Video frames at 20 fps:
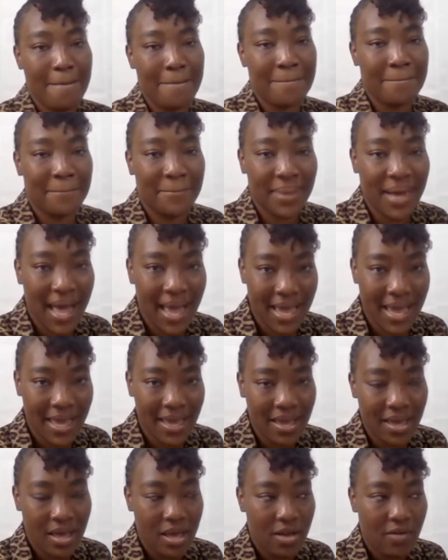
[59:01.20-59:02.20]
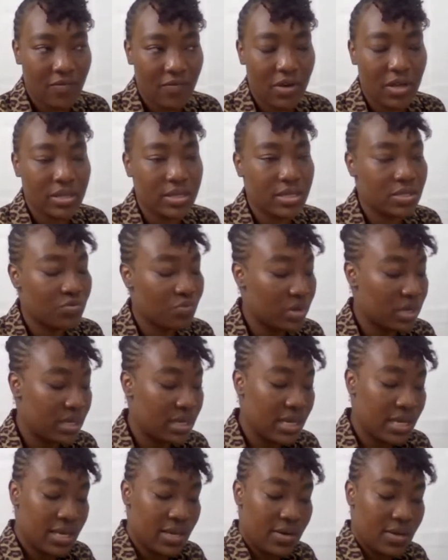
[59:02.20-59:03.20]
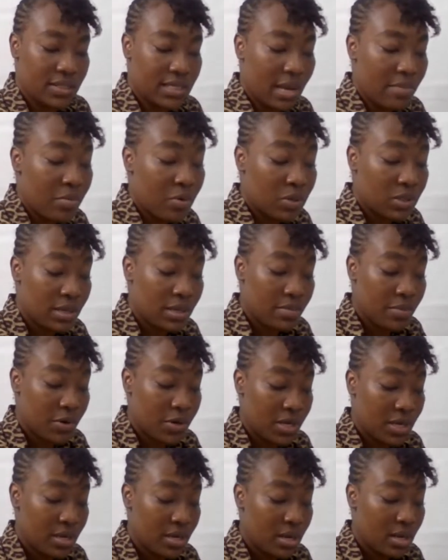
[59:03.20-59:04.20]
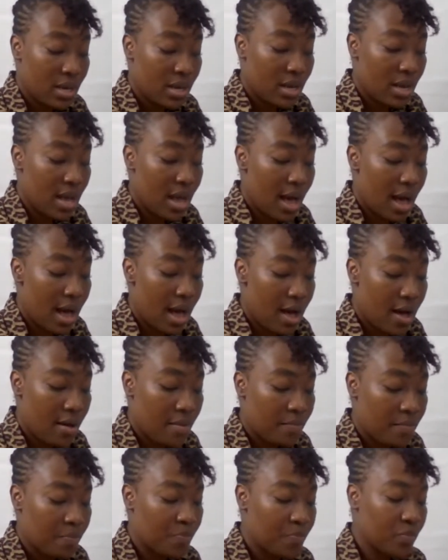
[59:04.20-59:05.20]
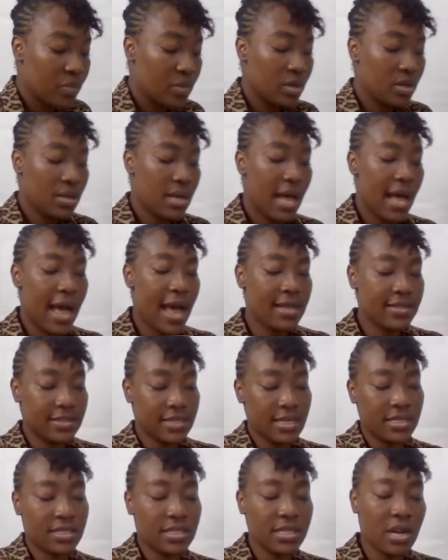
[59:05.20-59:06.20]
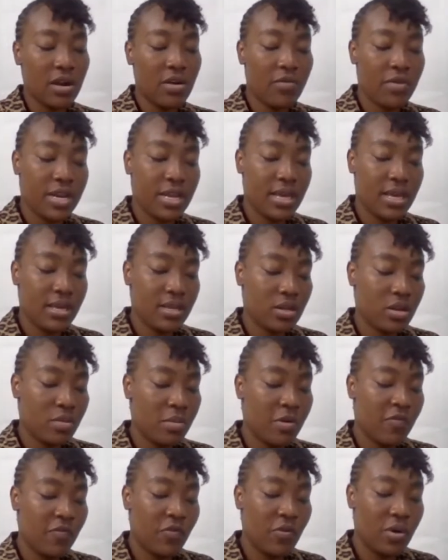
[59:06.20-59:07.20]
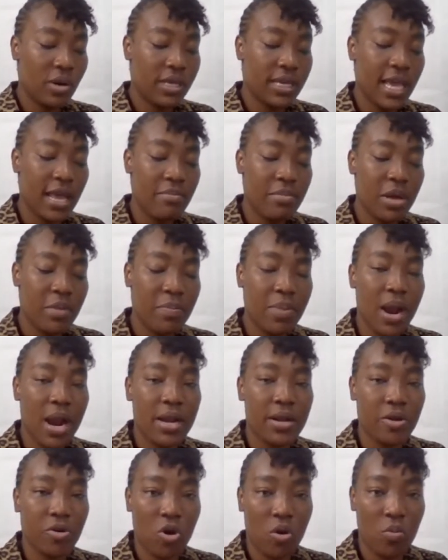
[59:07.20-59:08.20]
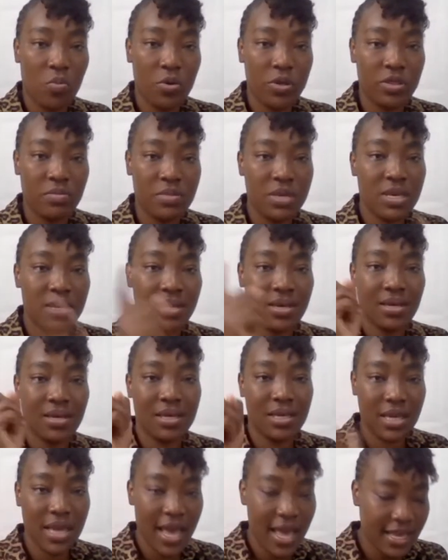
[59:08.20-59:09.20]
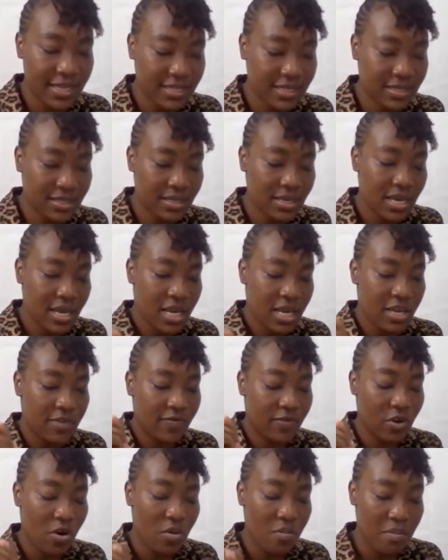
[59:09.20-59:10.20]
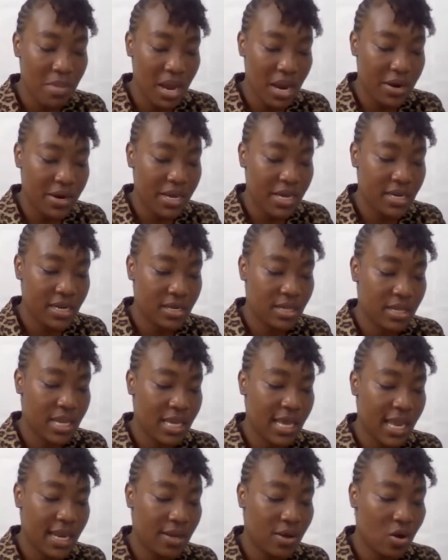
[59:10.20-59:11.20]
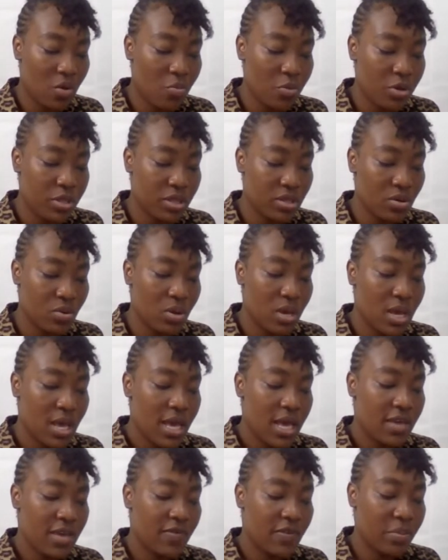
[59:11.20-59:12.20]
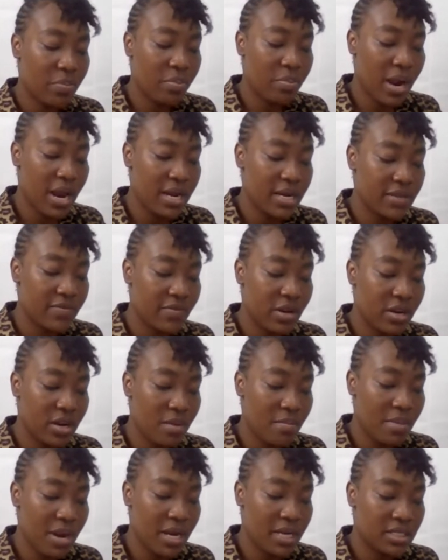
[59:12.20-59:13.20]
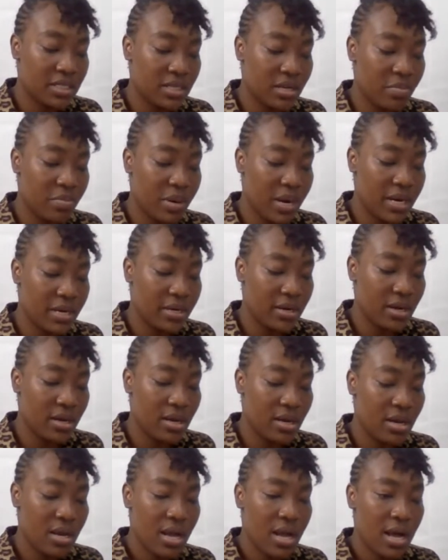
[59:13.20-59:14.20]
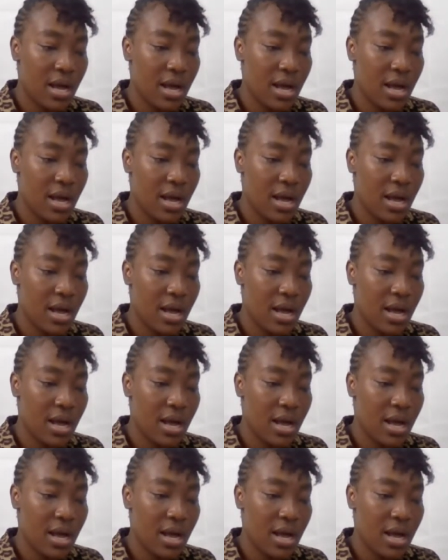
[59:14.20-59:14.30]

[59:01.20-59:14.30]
and buy for this ridiculous amount of money. I answered this already. Number 4, can my partner come with me? Yes. If you're married, they can come with you. If you're not married to your partner,